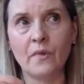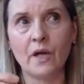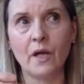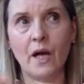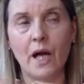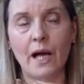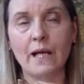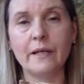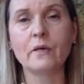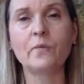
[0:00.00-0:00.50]

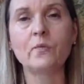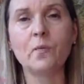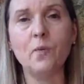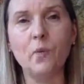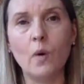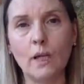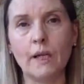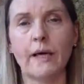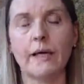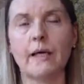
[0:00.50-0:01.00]
I am
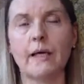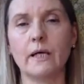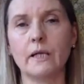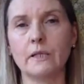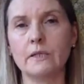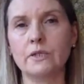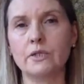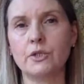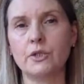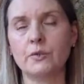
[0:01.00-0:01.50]
willing
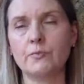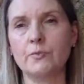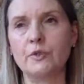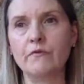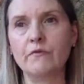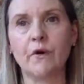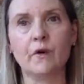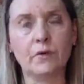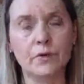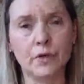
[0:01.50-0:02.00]
to be
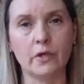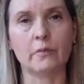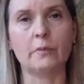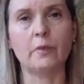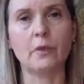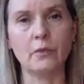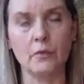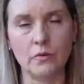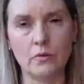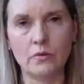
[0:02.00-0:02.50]
vulnerable